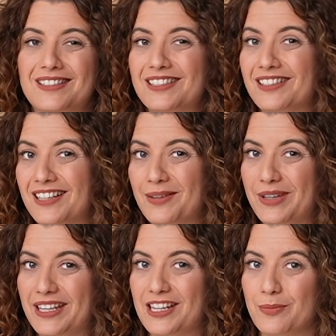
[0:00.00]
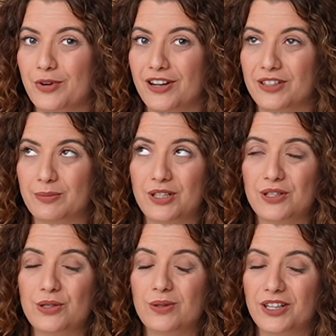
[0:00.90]
you're not making a profit
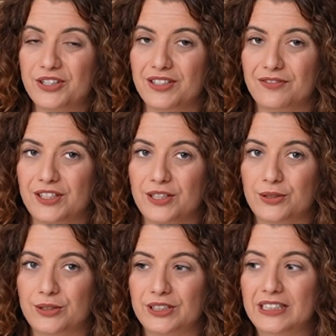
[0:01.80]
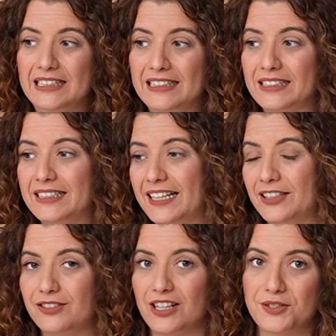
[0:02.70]
because you are shifting, or you kind
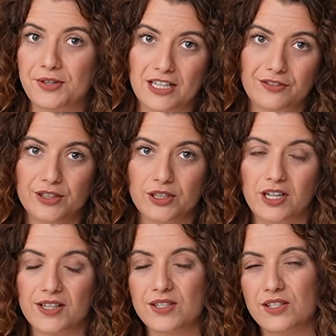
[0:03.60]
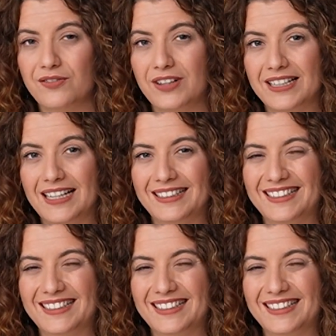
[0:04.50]
of lost track of your costs and stuff like that.